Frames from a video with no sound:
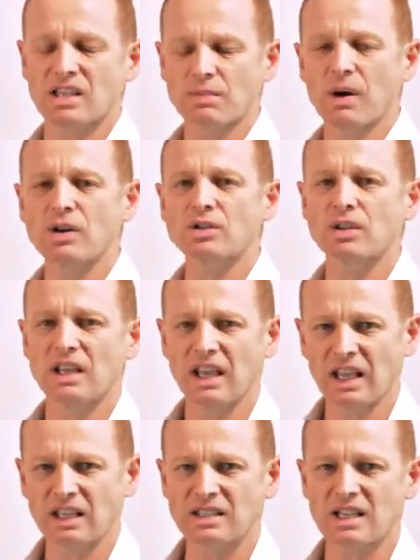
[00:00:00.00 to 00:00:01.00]
as opposed to
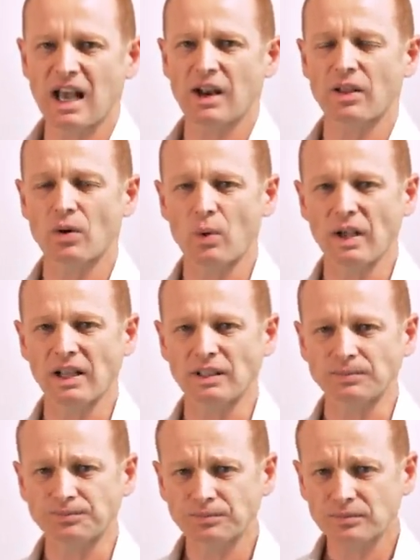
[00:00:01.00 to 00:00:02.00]
the inside of the
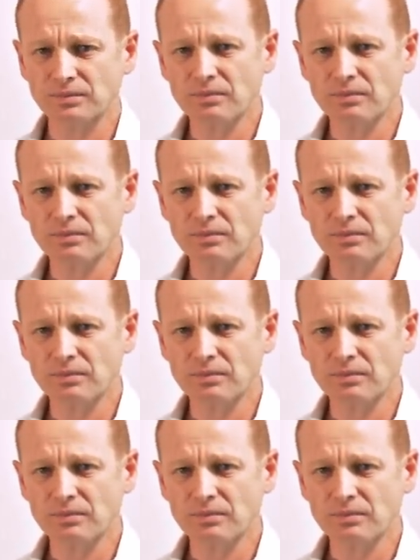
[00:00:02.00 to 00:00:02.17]
wheel.